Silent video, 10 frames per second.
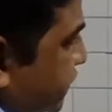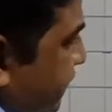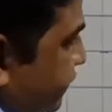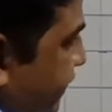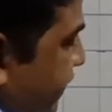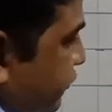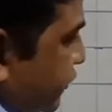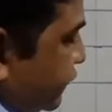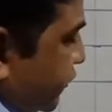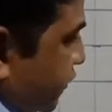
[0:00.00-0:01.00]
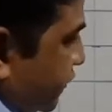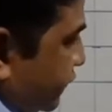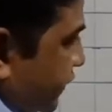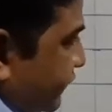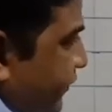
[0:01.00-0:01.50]
Then we are going for
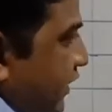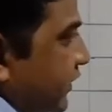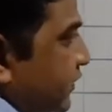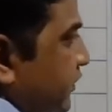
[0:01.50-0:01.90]
45.